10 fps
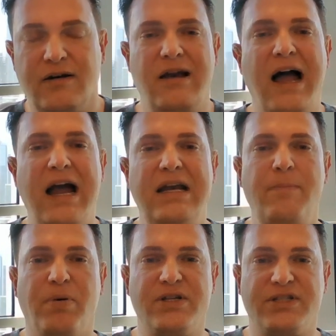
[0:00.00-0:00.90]

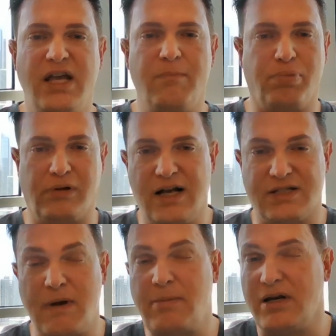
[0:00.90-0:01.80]
90%
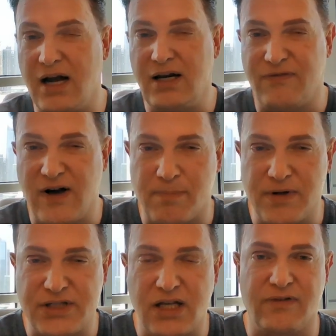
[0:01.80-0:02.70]
plus, maybe 95%